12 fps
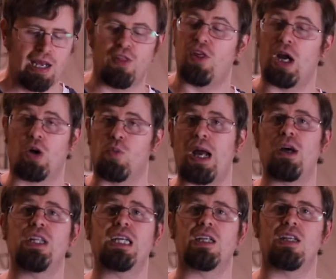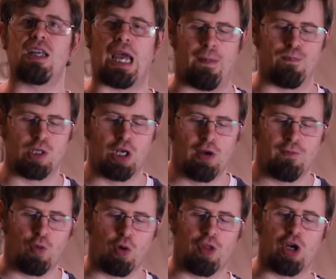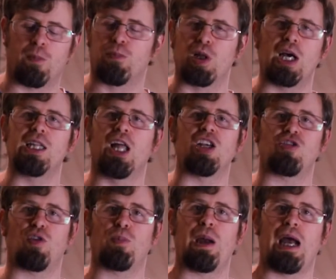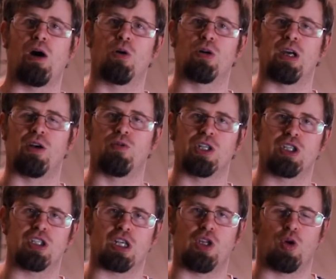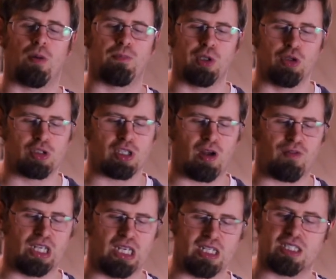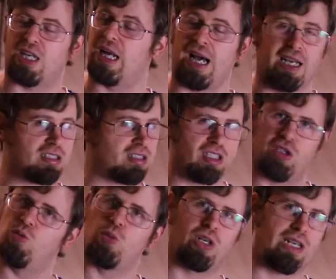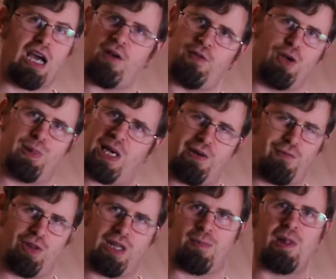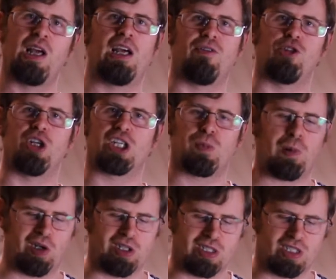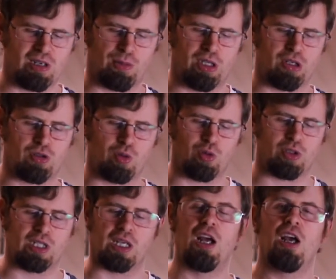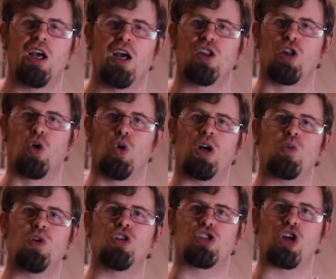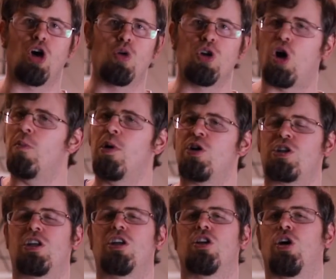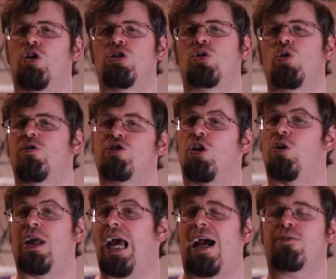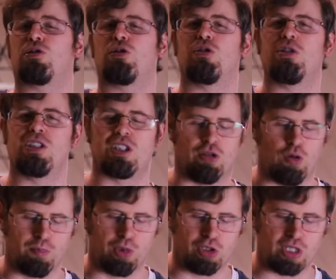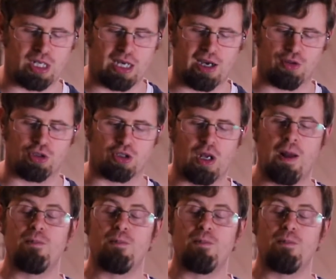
They are roundly condemned for their bloodlust for power and riches and their abuse of the innocent. Honestly, you would not feel bad for them if you'd experienced some of their cruelty. The Lord will show no mercy to those who have shown absolutely zero mercy to others.